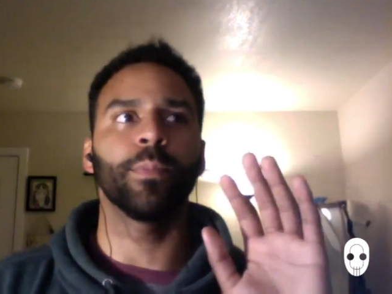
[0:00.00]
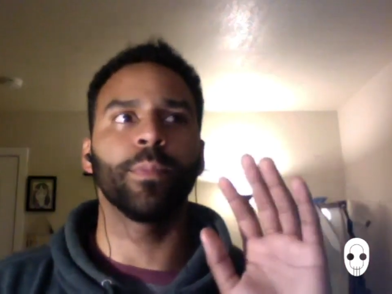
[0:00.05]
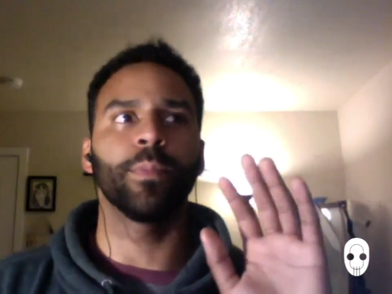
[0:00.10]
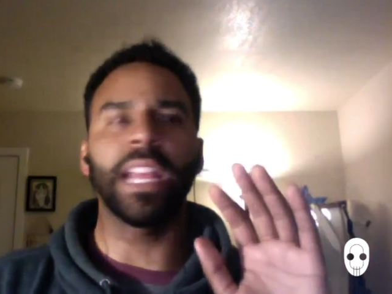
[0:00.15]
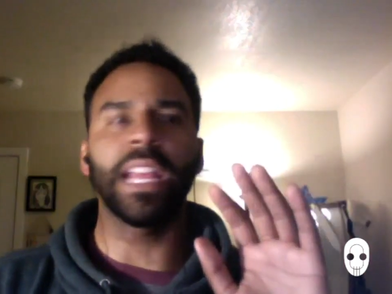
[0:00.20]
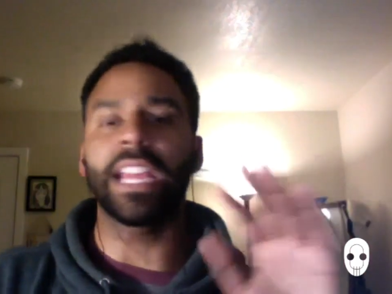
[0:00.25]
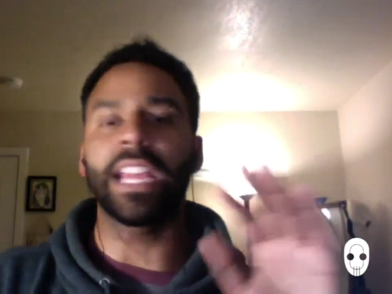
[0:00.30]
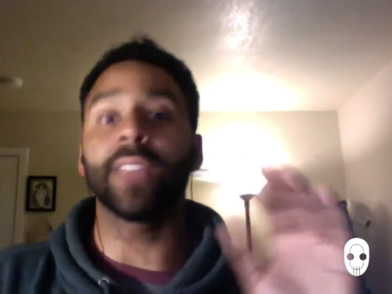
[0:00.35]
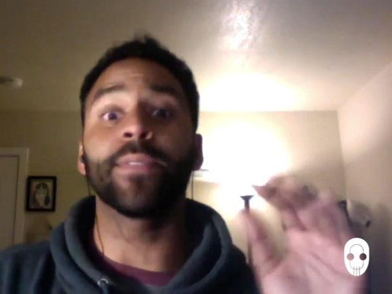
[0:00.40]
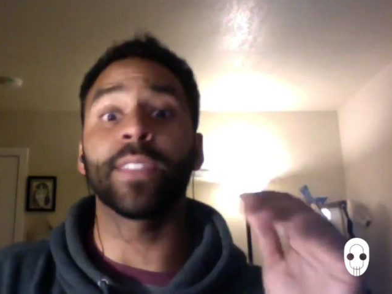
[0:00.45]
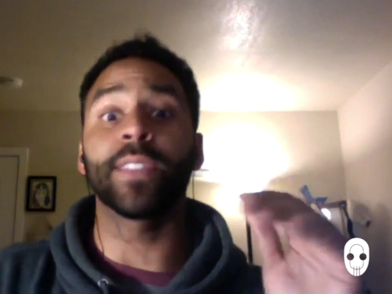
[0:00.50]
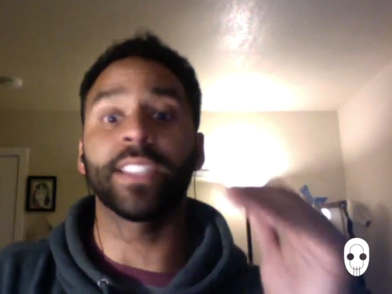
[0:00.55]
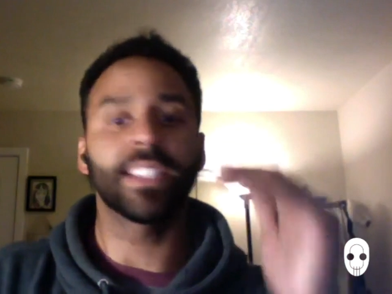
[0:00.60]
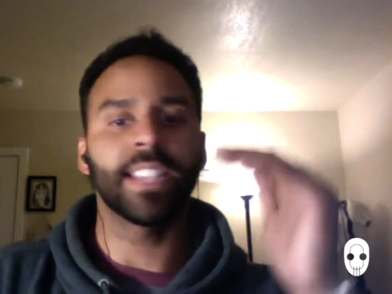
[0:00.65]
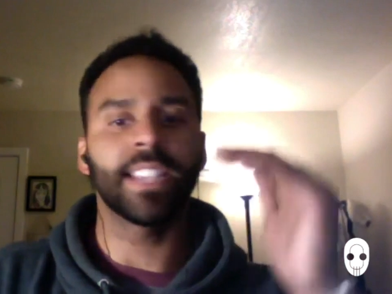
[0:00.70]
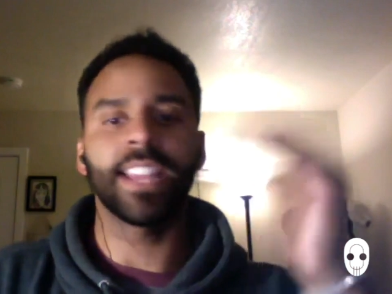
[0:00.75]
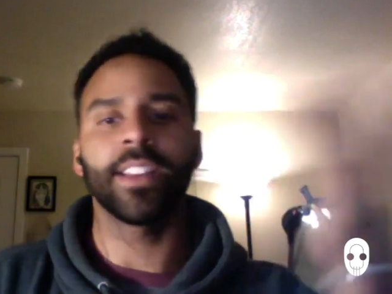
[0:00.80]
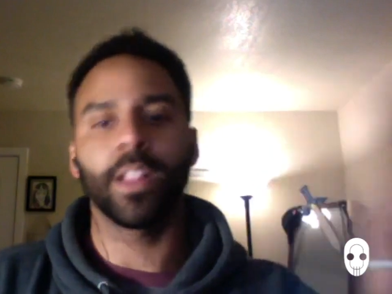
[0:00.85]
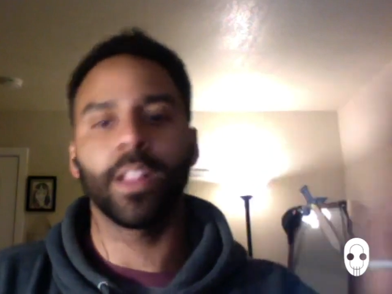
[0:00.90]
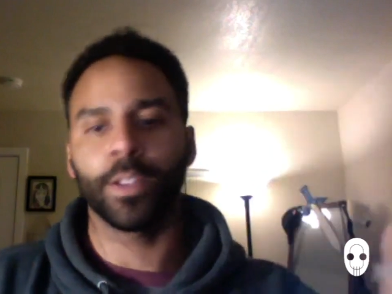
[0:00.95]
like if it's
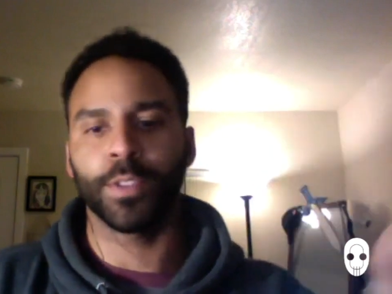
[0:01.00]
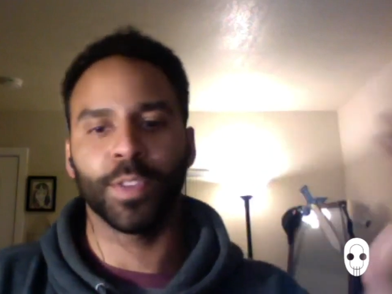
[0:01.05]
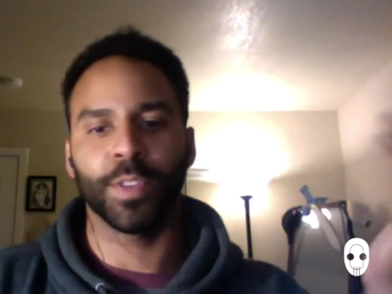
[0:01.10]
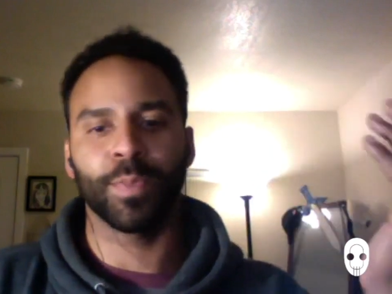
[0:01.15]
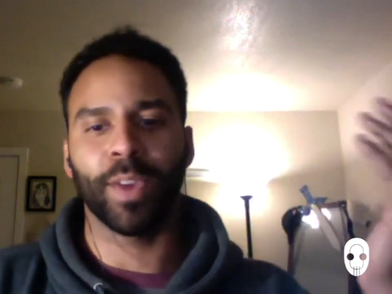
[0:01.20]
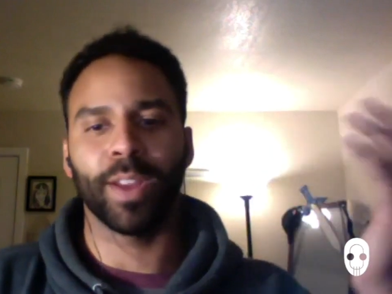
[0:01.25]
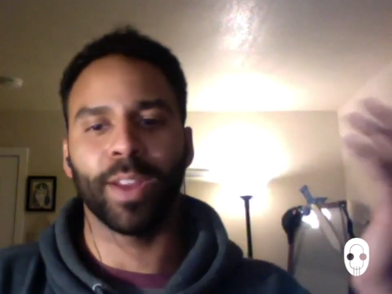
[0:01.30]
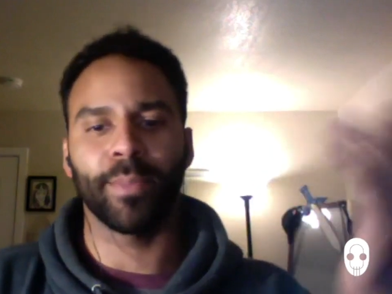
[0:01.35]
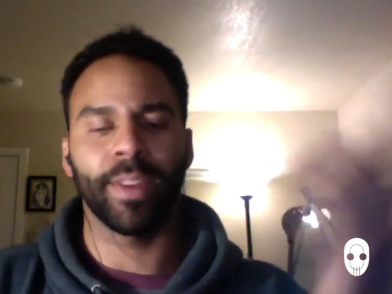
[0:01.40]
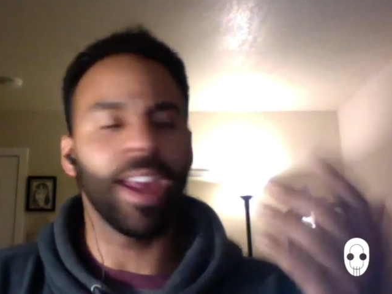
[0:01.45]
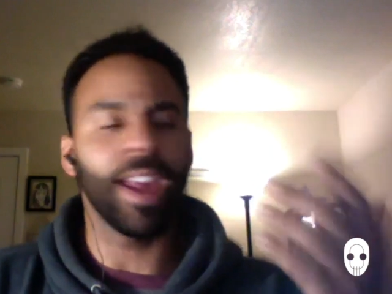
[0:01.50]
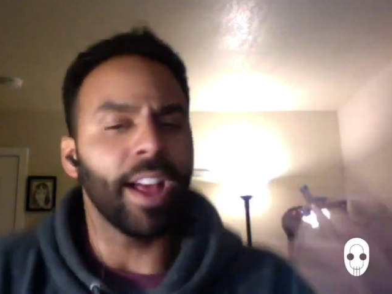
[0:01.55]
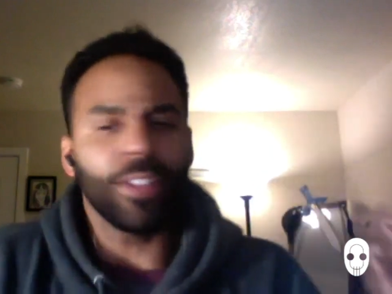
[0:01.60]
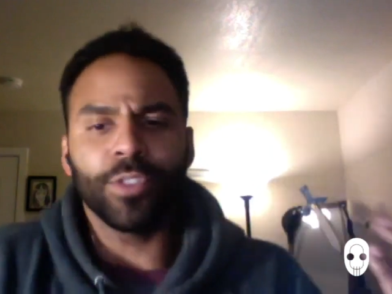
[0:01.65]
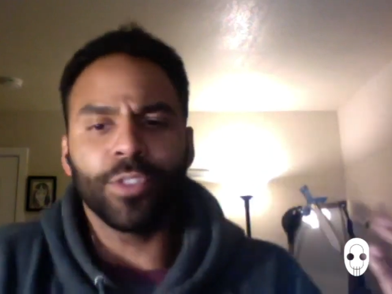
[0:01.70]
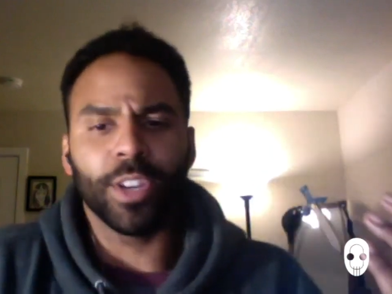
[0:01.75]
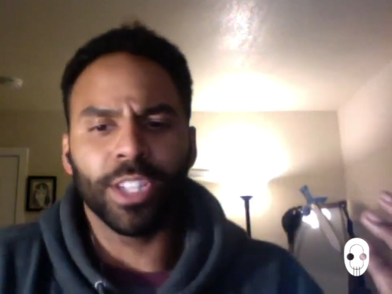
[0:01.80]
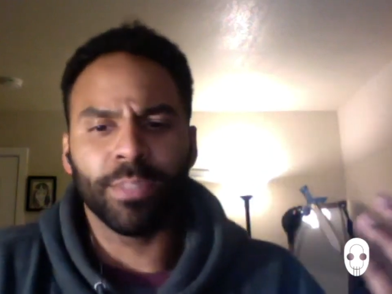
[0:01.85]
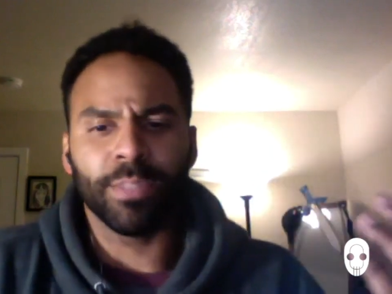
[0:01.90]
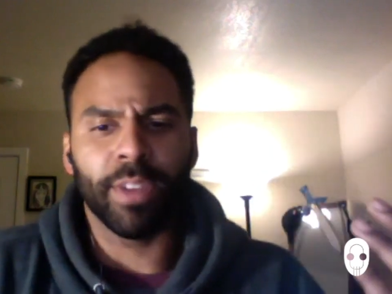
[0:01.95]
$10 for Spider-Man, I'll
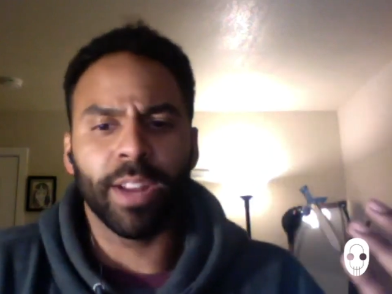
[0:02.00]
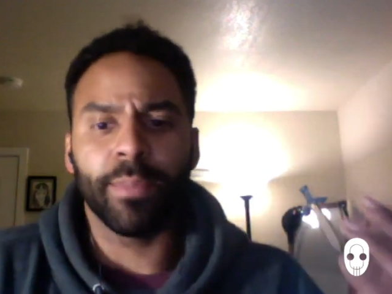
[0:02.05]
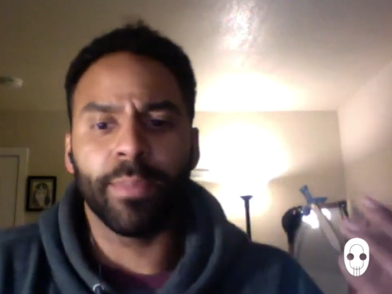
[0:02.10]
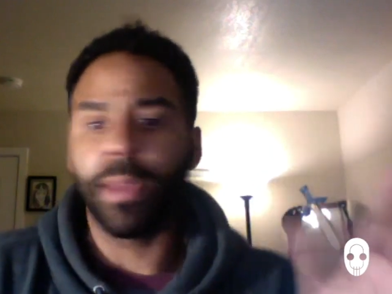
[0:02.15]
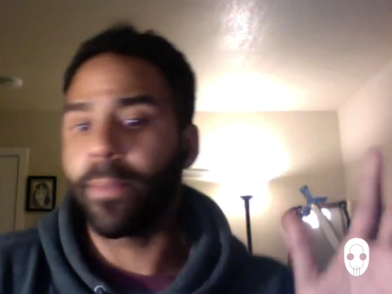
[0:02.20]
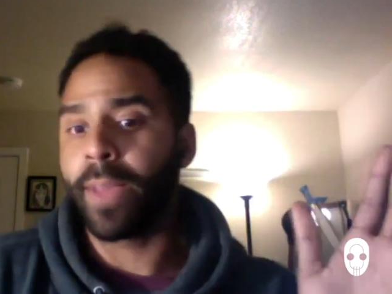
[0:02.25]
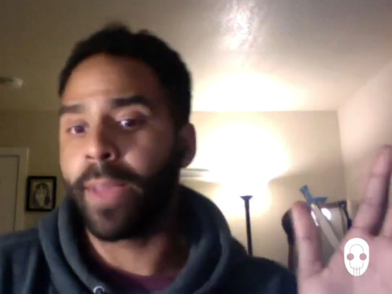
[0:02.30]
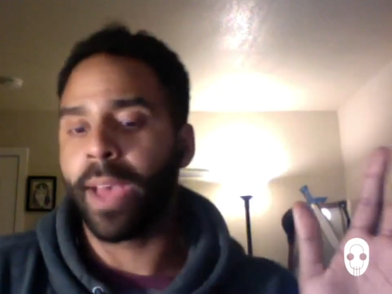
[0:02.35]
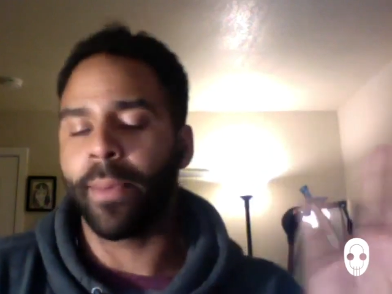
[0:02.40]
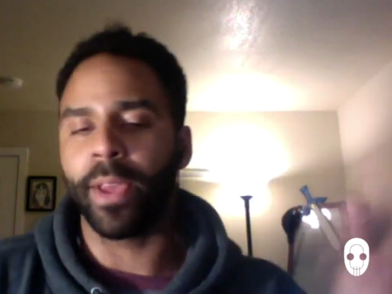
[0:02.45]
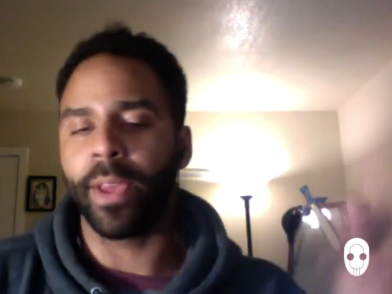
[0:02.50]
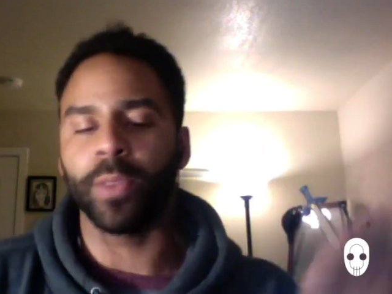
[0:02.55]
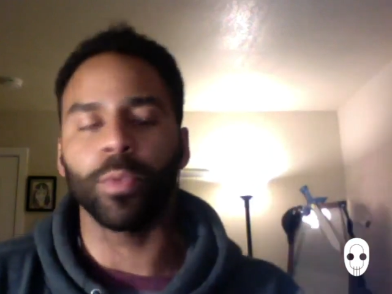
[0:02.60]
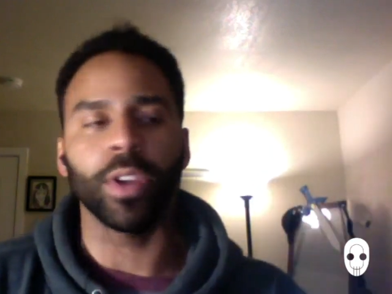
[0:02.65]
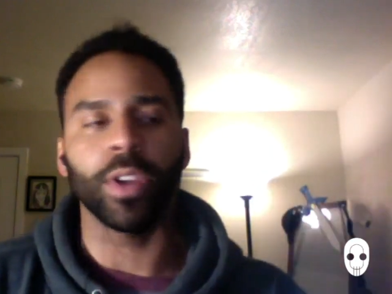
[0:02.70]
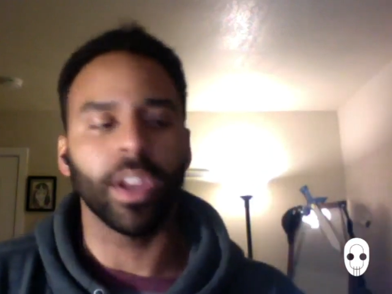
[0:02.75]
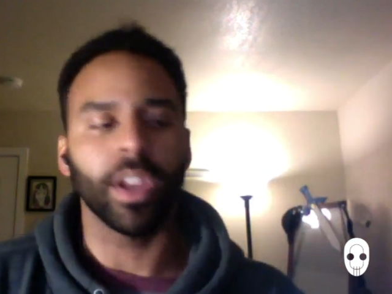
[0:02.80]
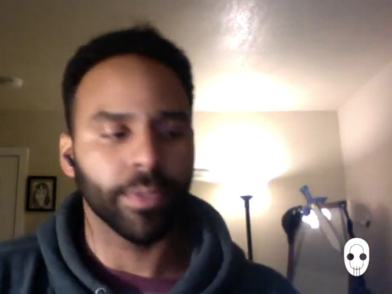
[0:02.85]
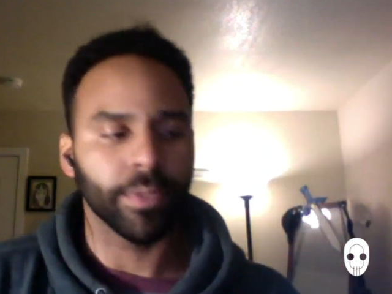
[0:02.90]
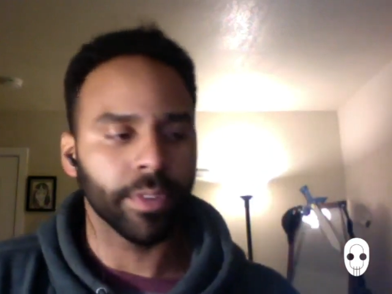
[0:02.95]
draw Spider-Man, Batman,
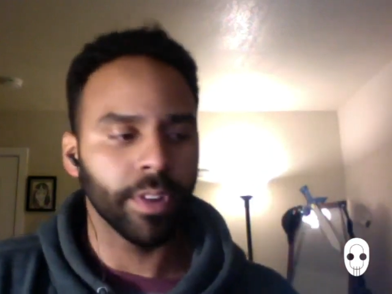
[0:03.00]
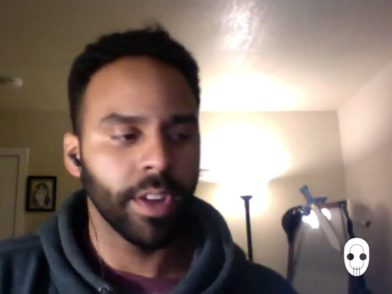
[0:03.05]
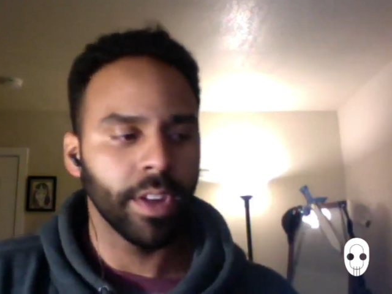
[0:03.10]
whatever.